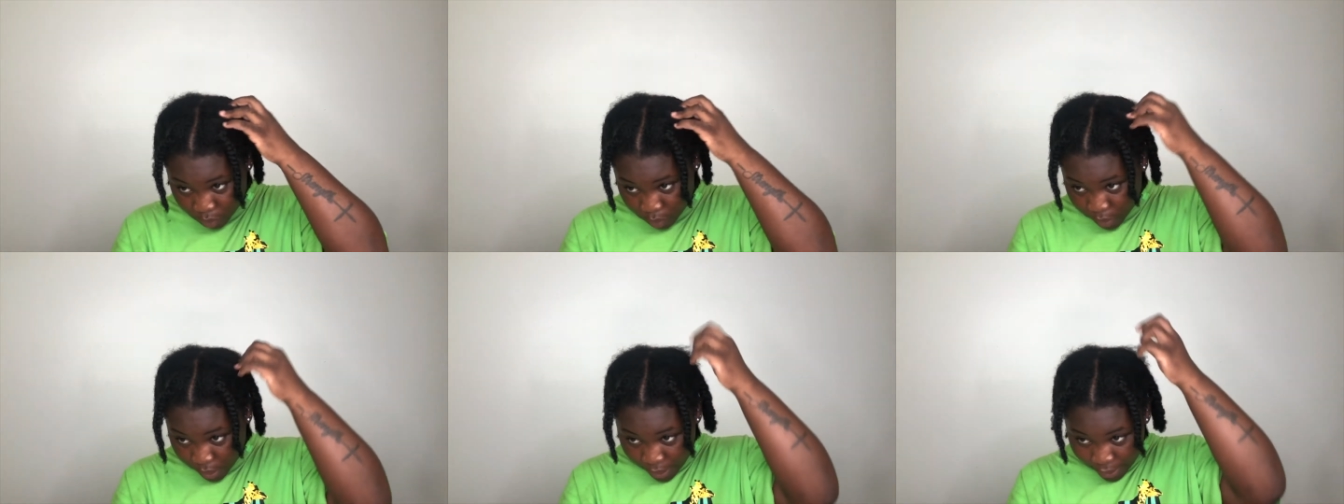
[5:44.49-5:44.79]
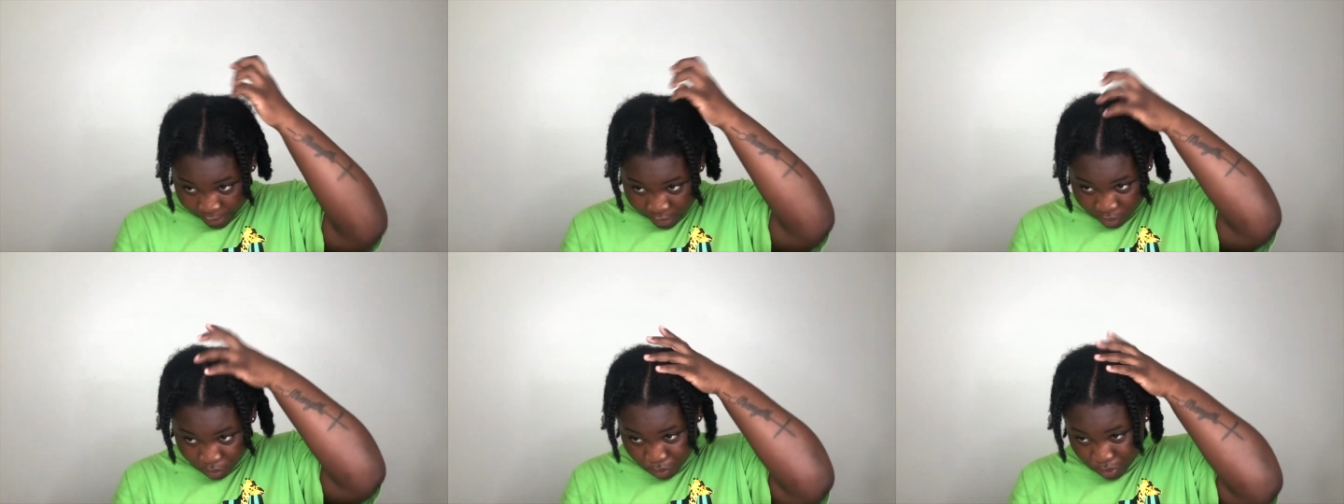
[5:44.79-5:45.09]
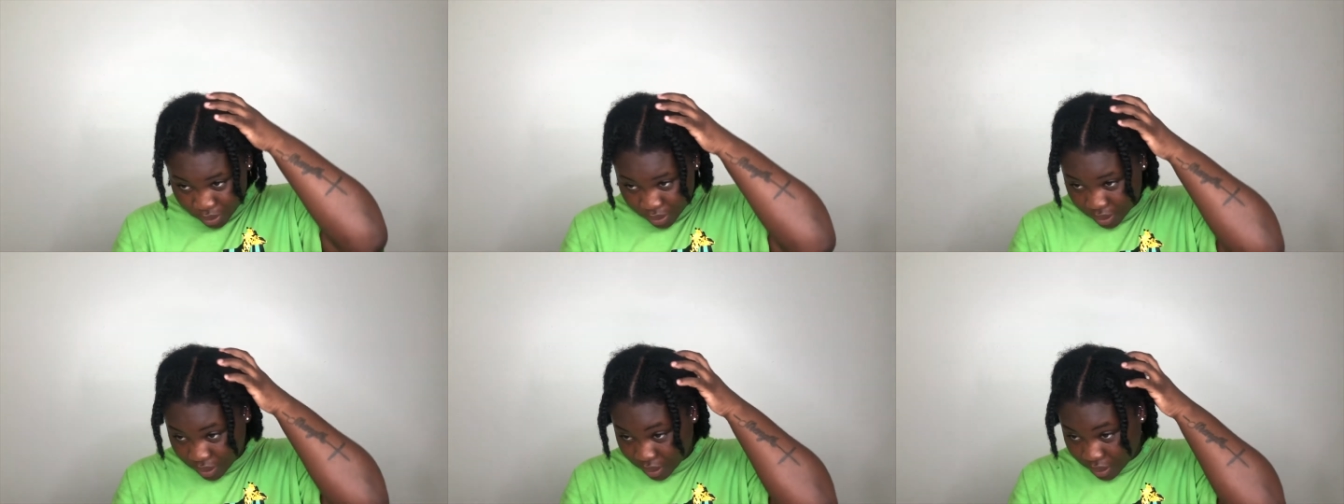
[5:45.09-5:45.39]
but I just
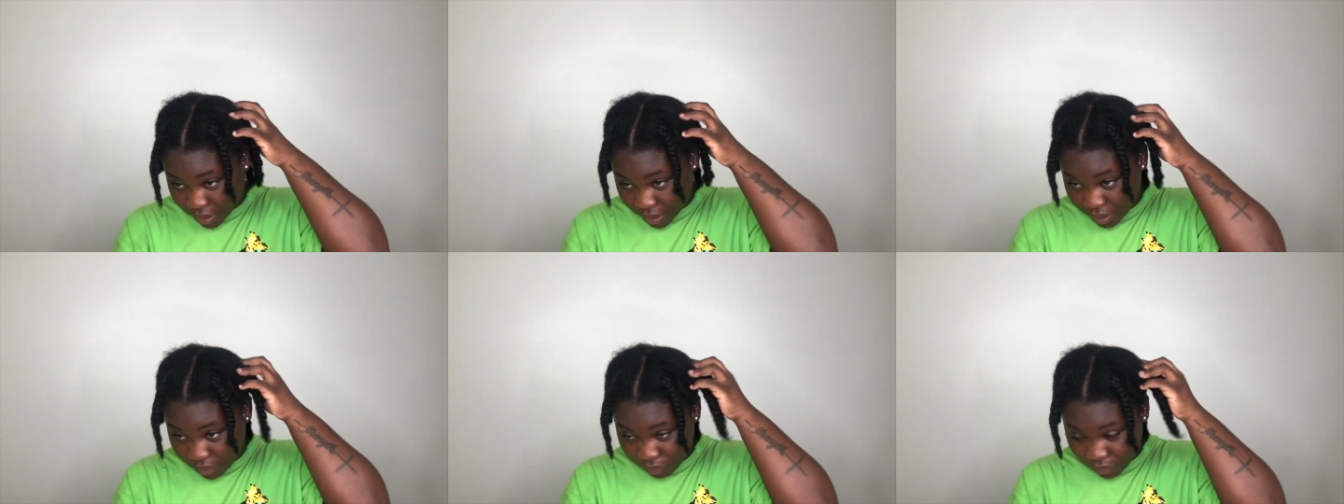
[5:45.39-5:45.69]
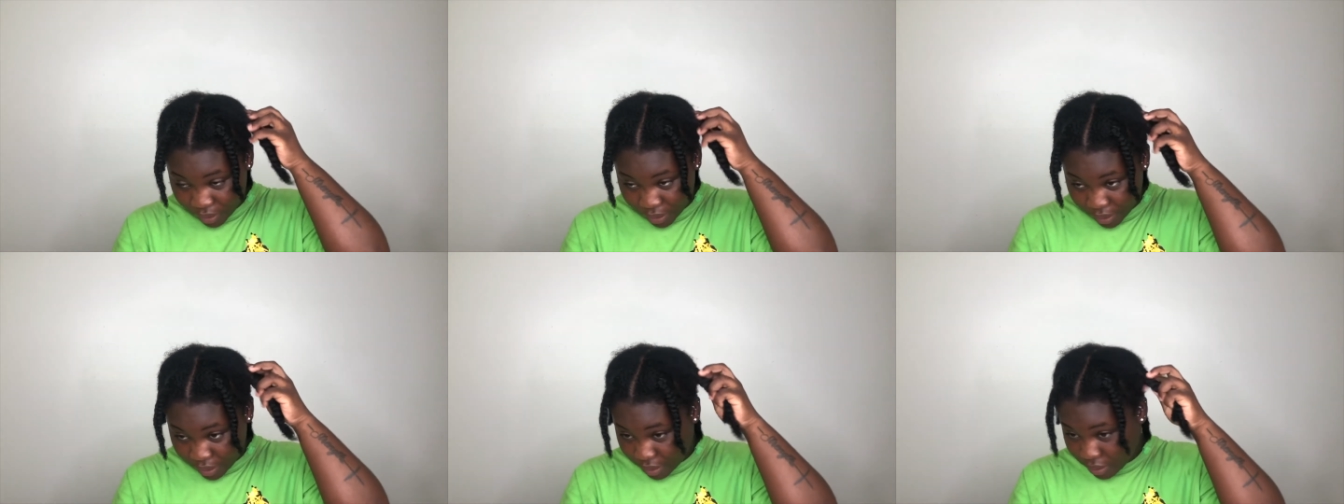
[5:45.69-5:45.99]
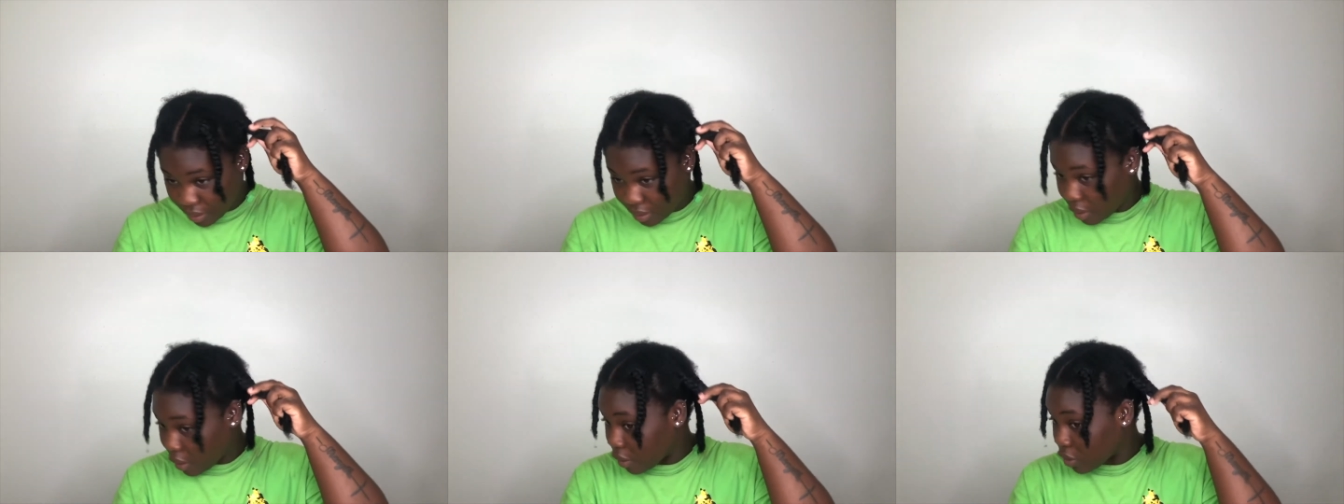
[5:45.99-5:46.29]
wanted to leave it in
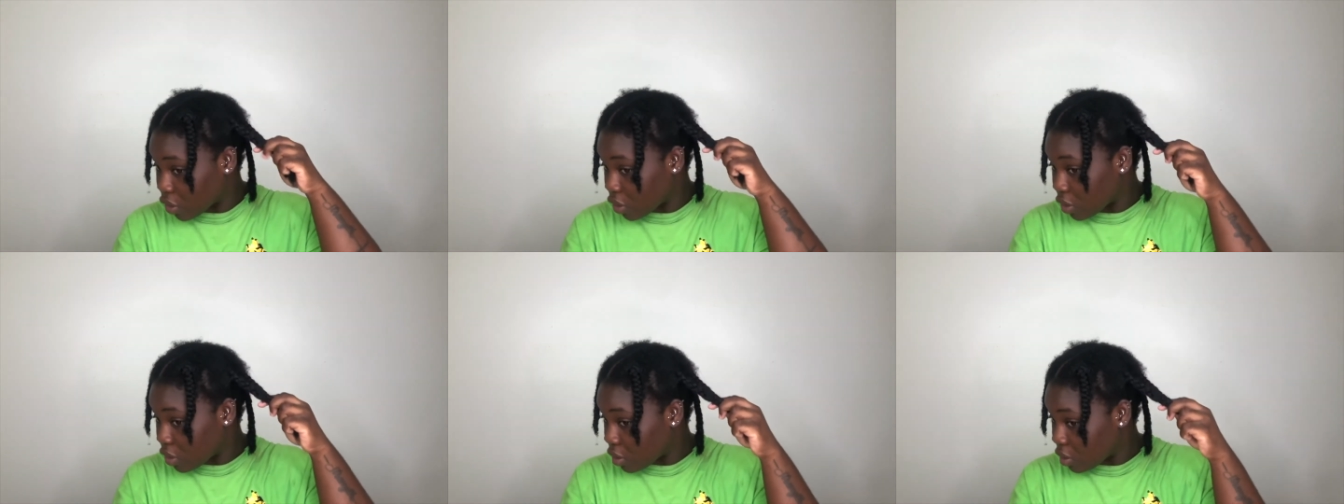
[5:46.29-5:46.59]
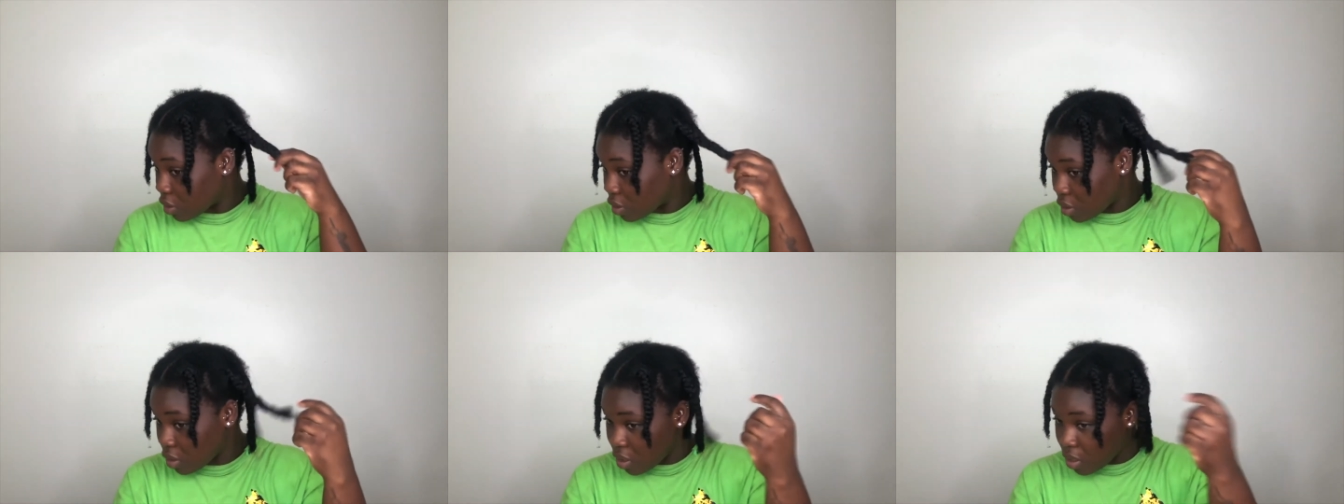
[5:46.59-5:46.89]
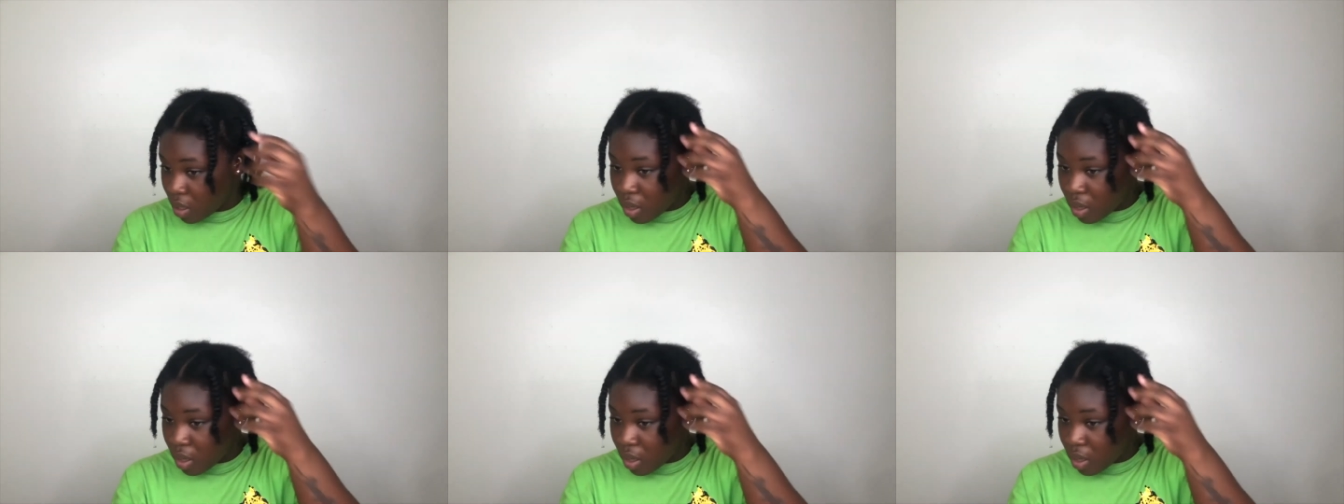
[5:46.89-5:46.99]
sections